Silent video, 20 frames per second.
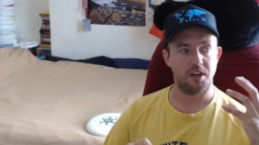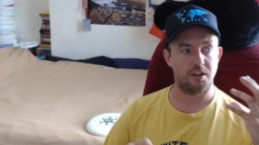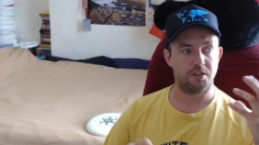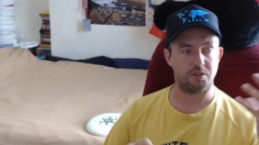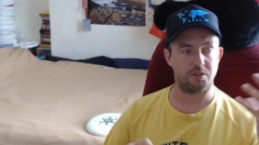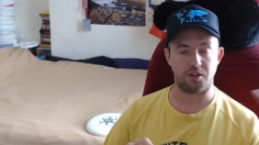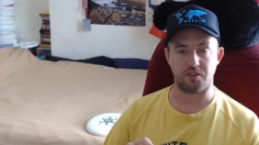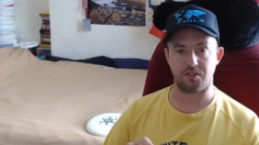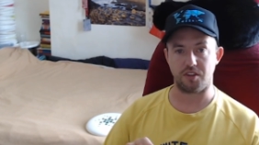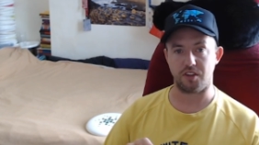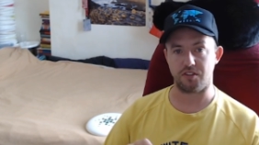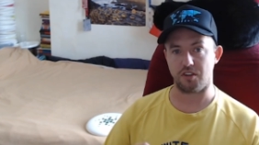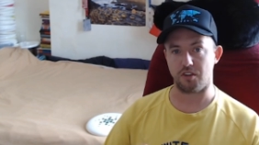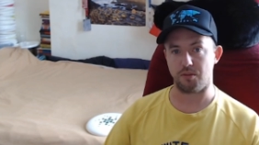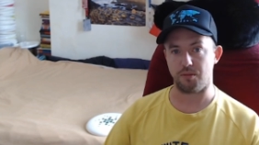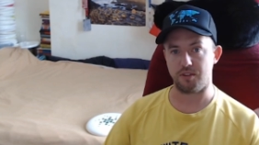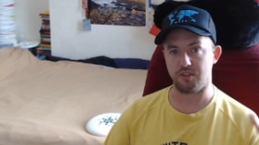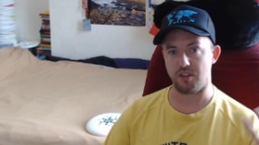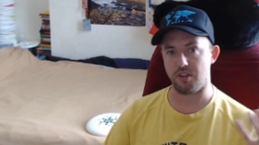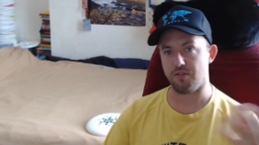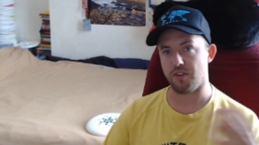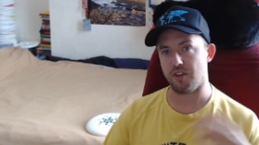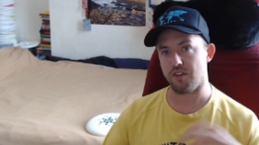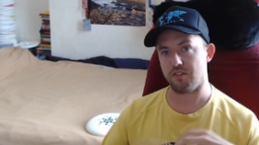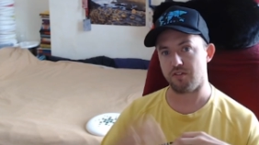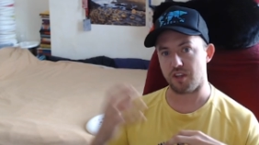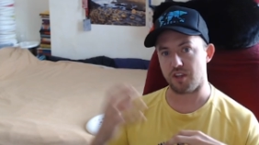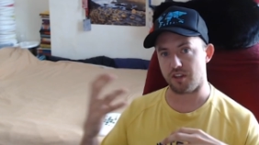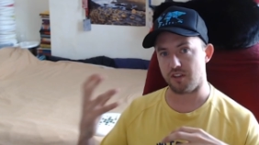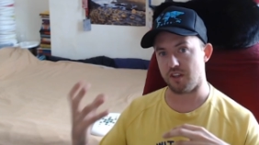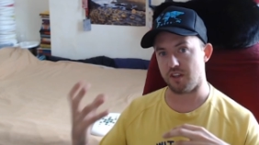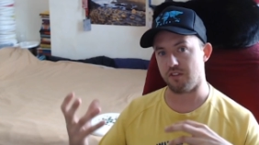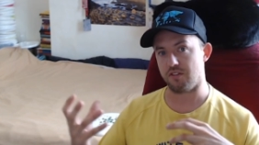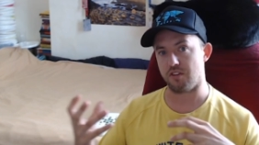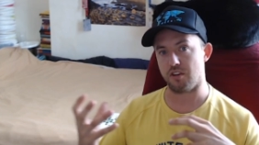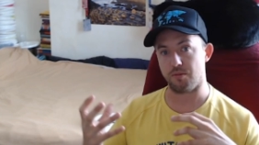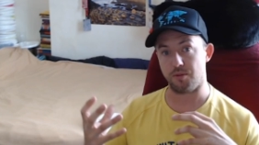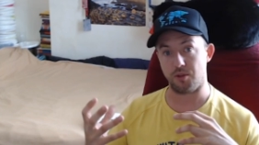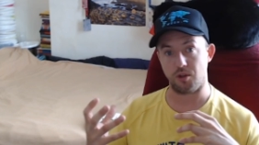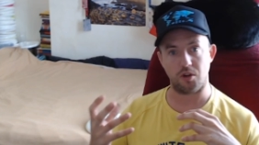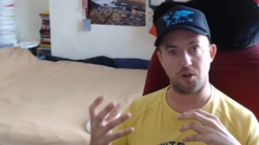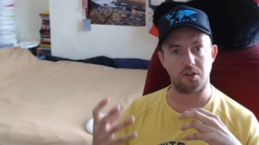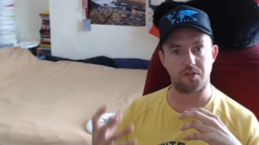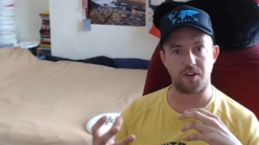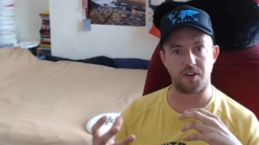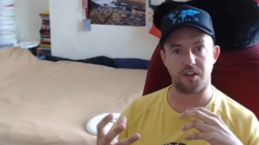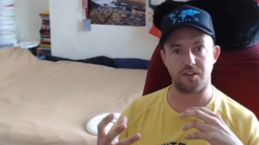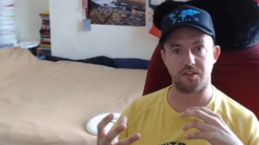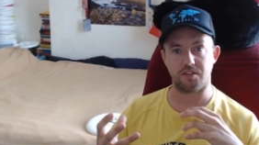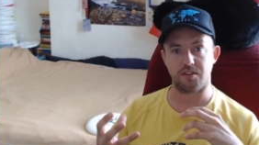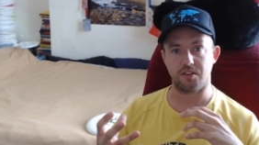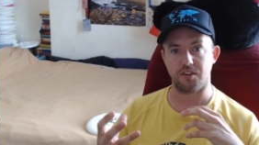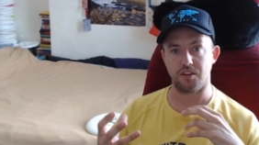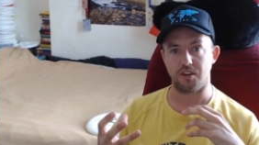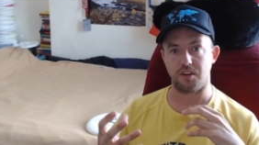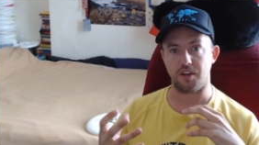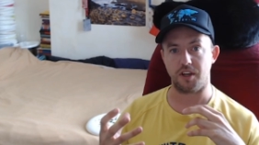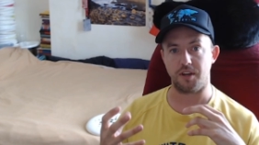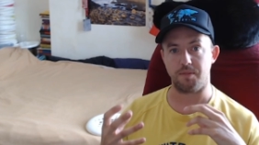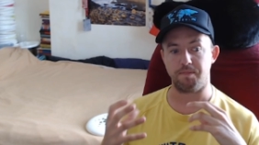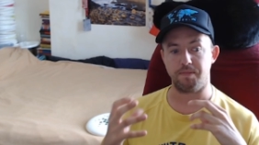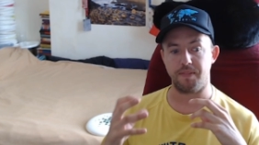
First day is going to be defense, second day is going to be offense, all right.